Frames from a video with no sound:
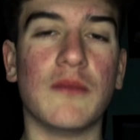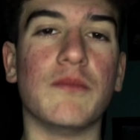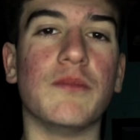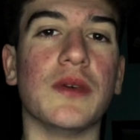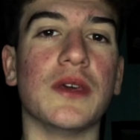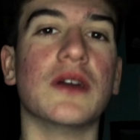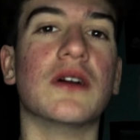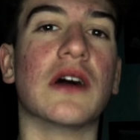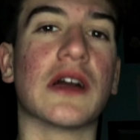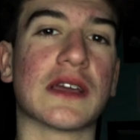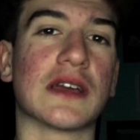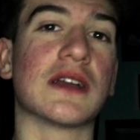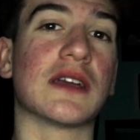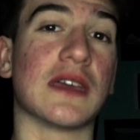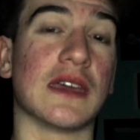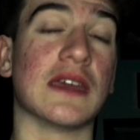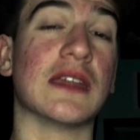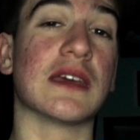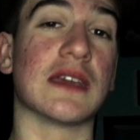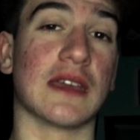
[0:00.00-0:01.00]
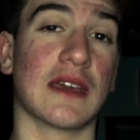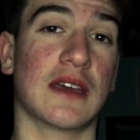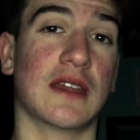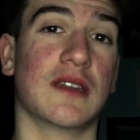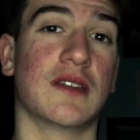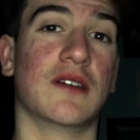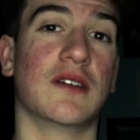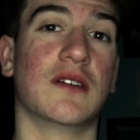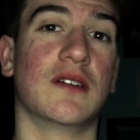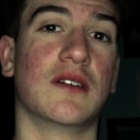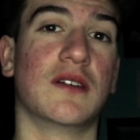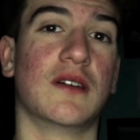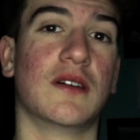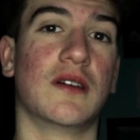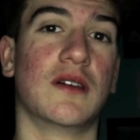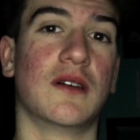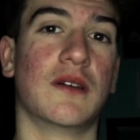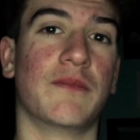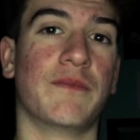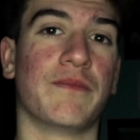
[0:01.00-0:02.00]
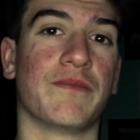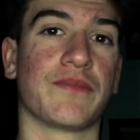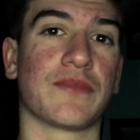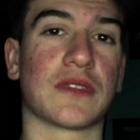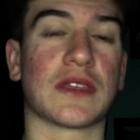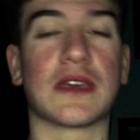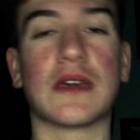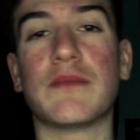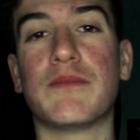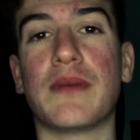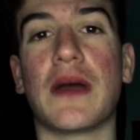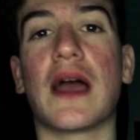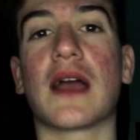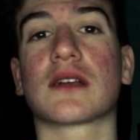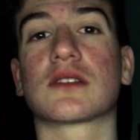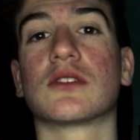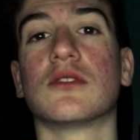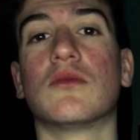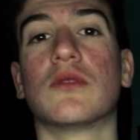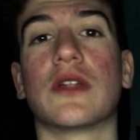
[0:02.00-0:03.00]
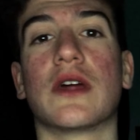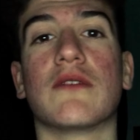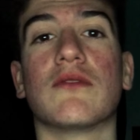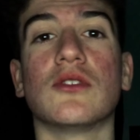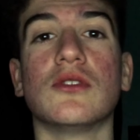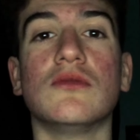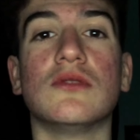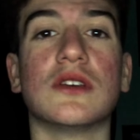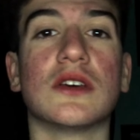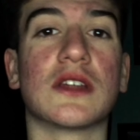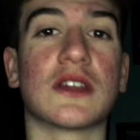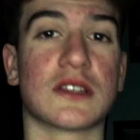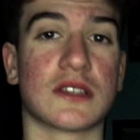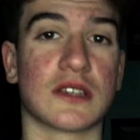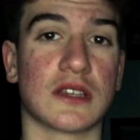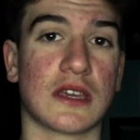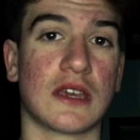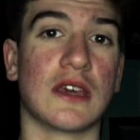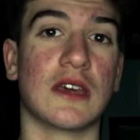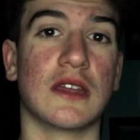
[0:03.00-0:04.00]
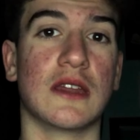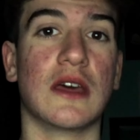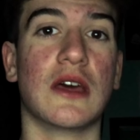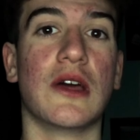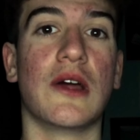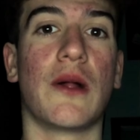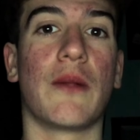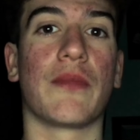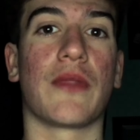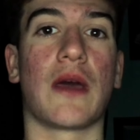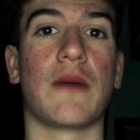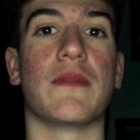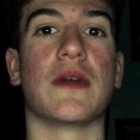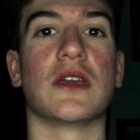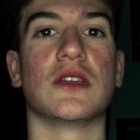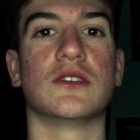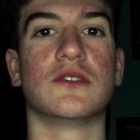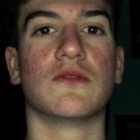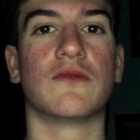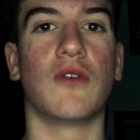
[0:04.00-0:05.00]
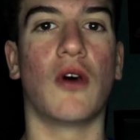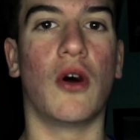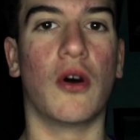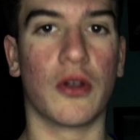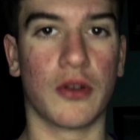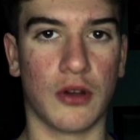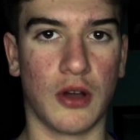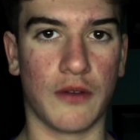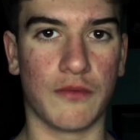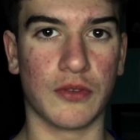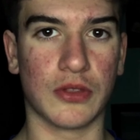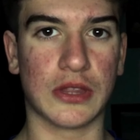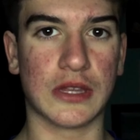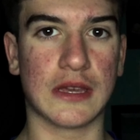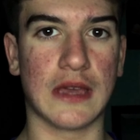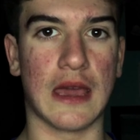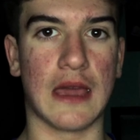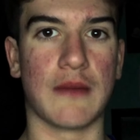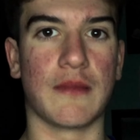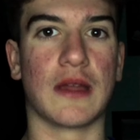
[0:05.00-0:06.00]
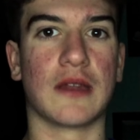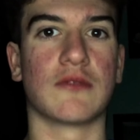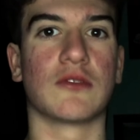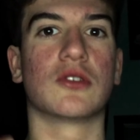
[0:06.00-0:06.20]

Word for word: Be like a kid again. Get back to whatever you did as a kid that made you fall in love with the game and